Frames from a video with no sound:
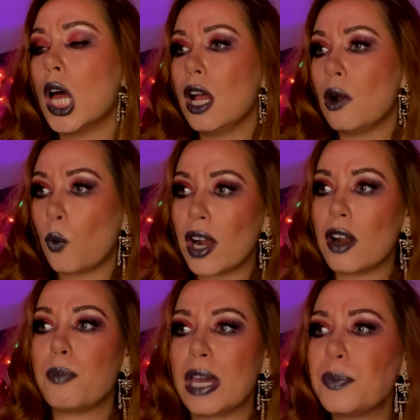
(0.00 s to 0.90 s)

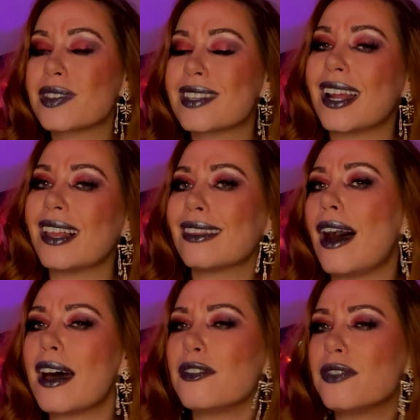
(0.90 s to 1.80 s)
where people said a
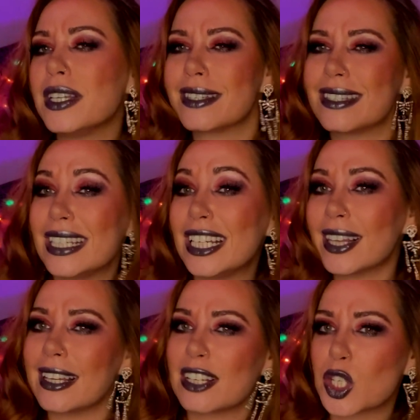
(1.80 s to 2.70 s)
lot of these
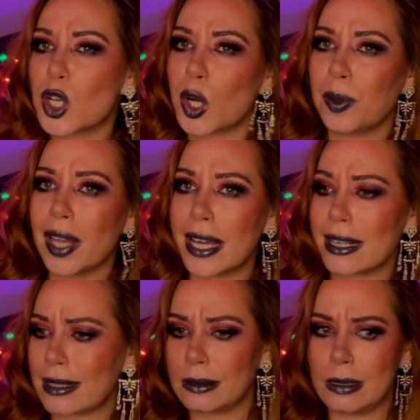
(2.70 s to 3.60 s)
dealings took
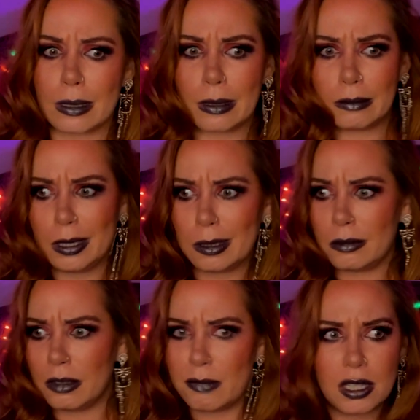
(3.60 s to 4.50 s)
place. Like these, in the
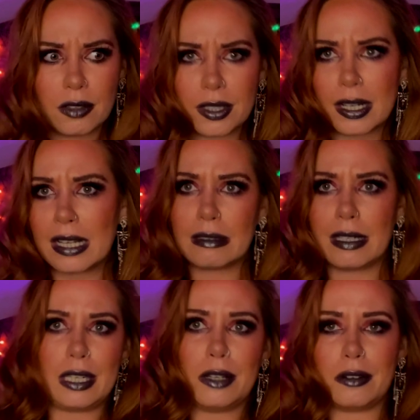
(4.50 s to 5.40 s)
middle of the night,
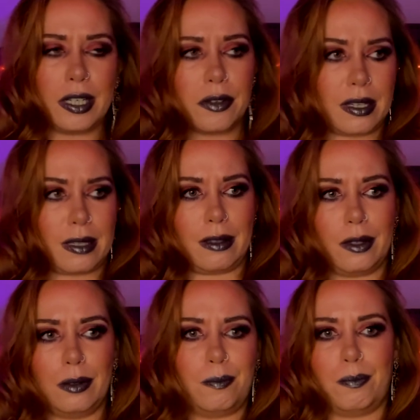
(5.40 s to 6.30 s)
like here's this
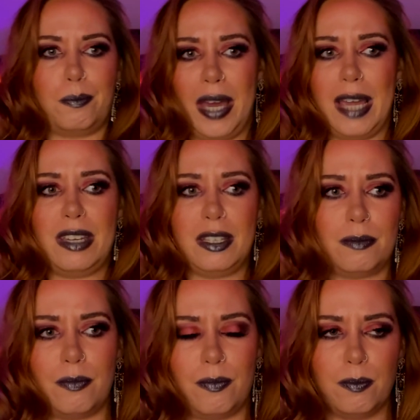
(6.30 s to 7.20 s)
little baby
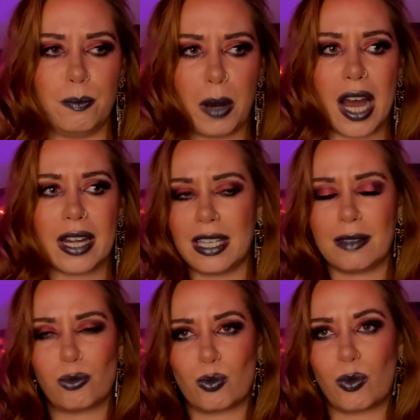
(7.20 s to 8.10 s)

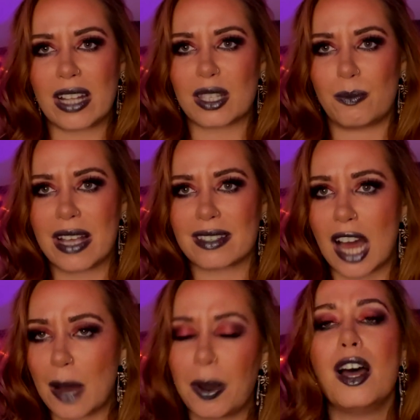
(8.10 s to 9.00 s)
body. That's messed
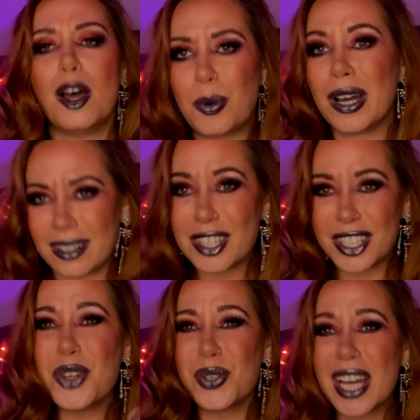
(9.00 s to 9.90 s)
up. But
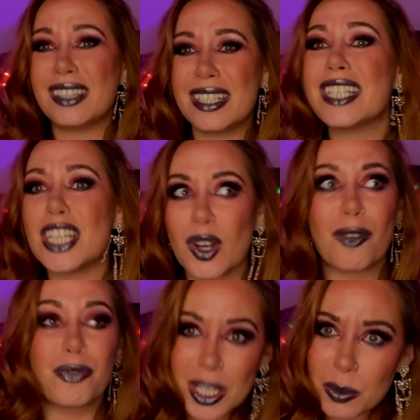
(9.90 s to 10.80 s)
you get the
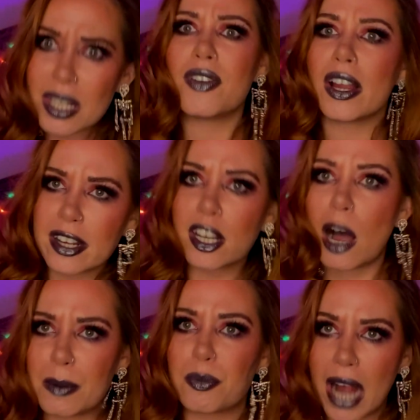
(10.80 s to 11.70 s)
deal. This was a very
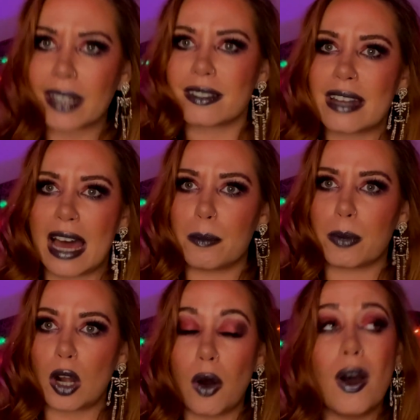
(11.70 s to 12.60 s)
common practice in
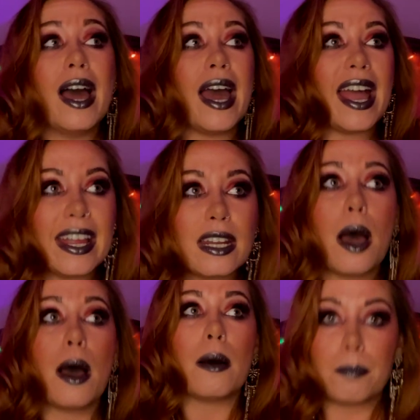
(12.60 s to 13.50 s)
Edinburgh. And
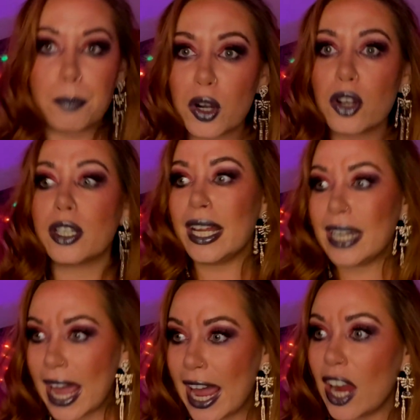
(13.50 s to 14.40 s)
Burke and
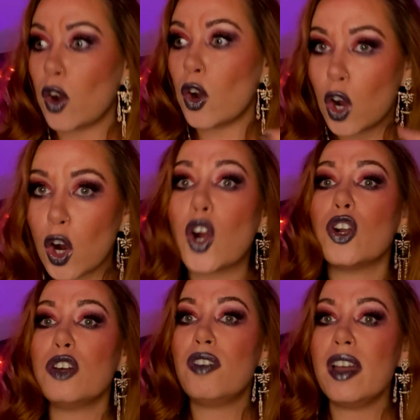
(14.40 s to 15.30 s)
Hare
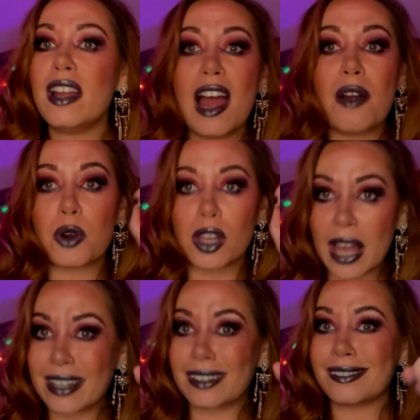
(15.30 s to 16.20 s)
heard of it and were
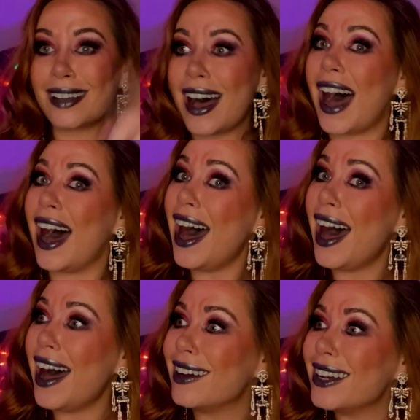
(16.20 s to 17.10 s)
like,
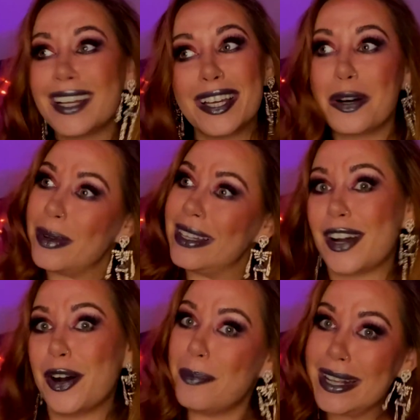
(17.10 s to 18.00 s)
haha, we's
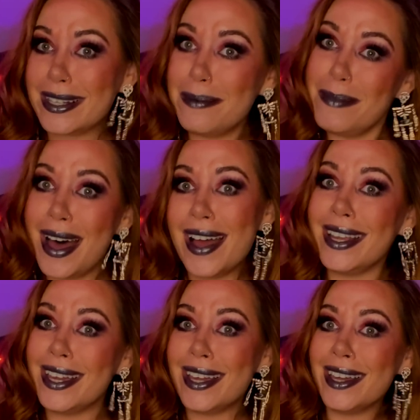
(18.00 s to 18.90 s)
gonna make some
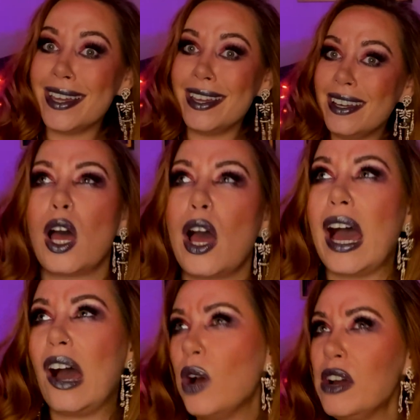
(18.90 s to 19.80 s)
money.
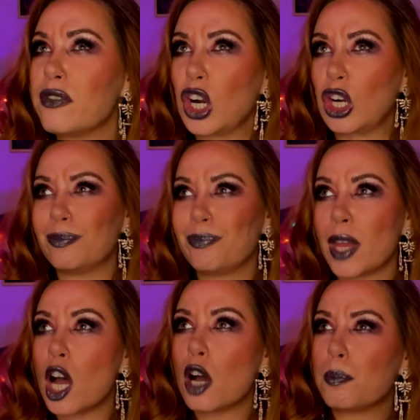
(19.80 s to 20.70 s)
However,
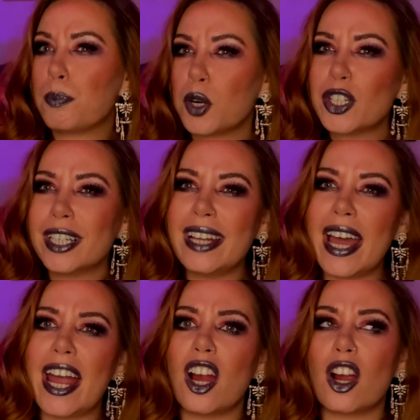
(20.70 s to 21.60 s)
Burke and
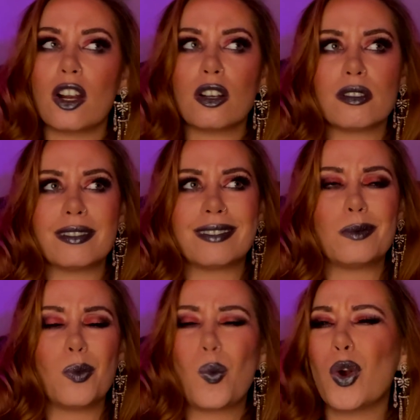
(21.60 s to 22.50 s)
Hare
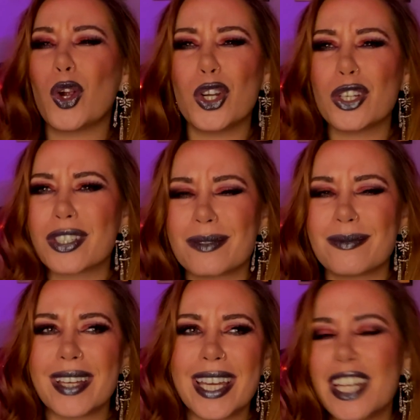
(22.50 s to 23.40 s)
weren't
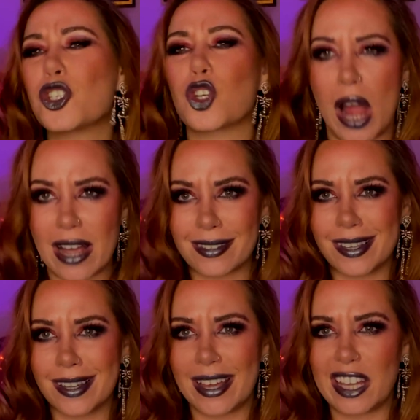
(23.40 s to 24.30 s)
interested in